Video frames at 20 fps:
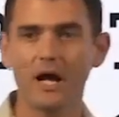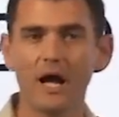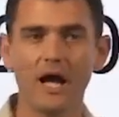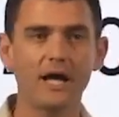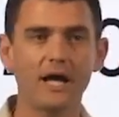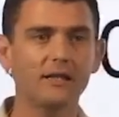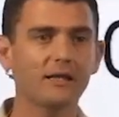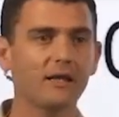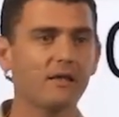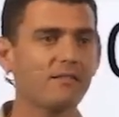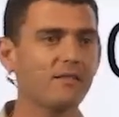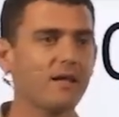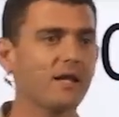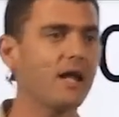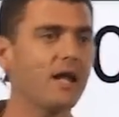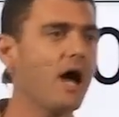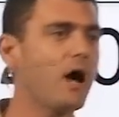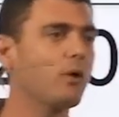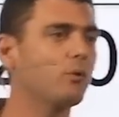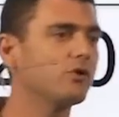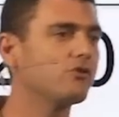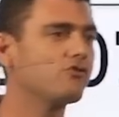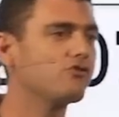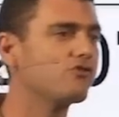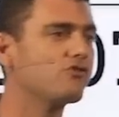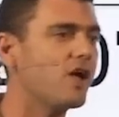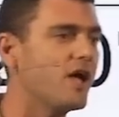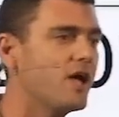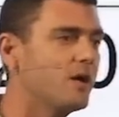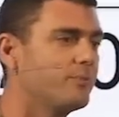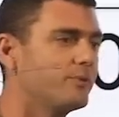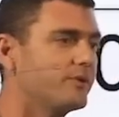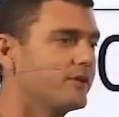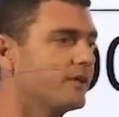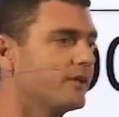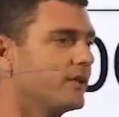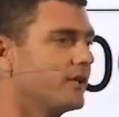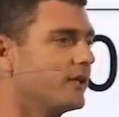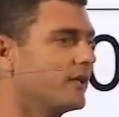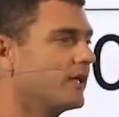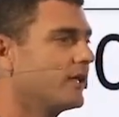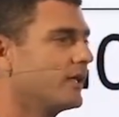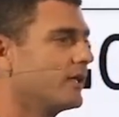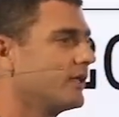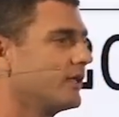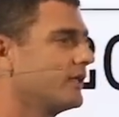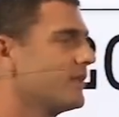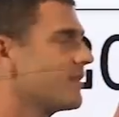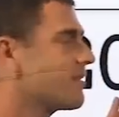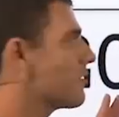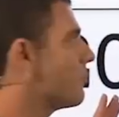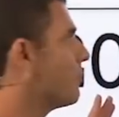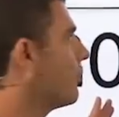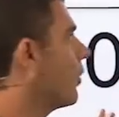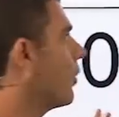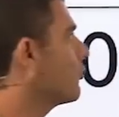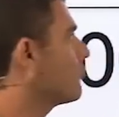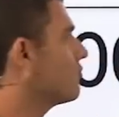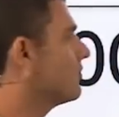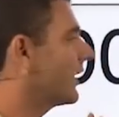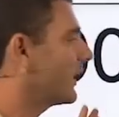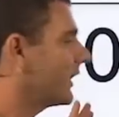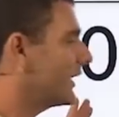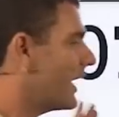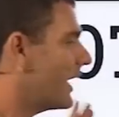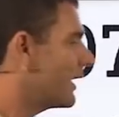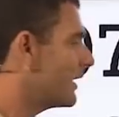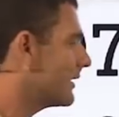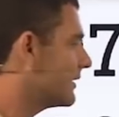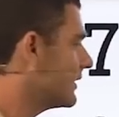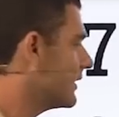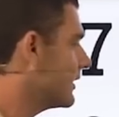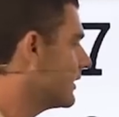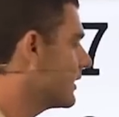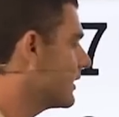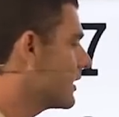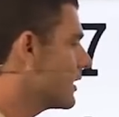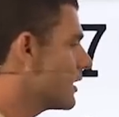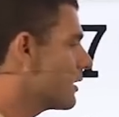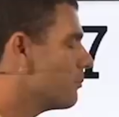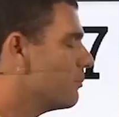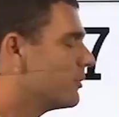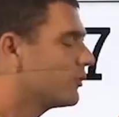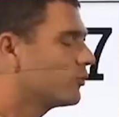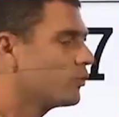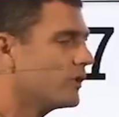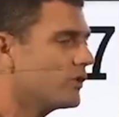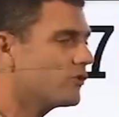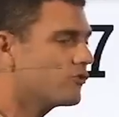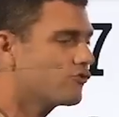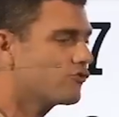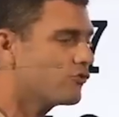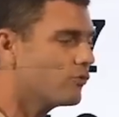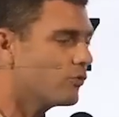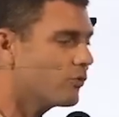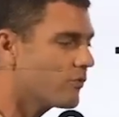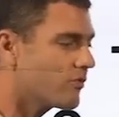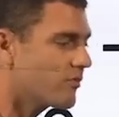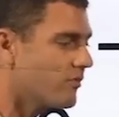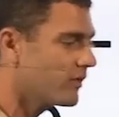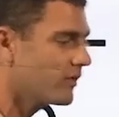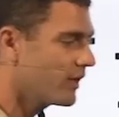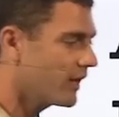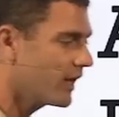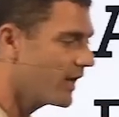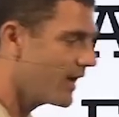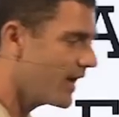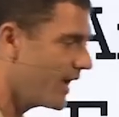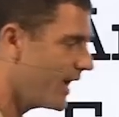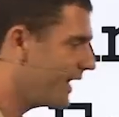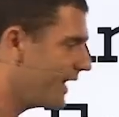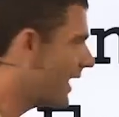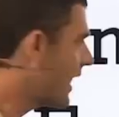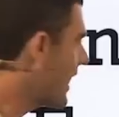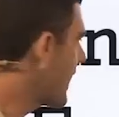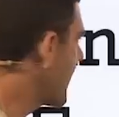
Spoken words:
I understand how it shaped this approach, the reality between Jews and